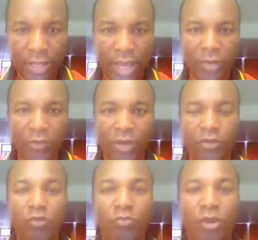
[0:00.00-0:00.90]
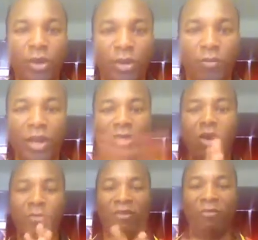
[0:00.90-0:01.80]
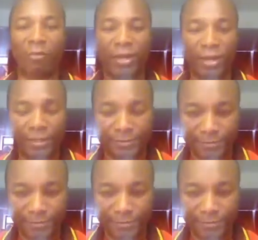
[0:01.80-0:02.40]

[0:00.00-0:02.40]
Anyway, good morning. Welcome, everybody.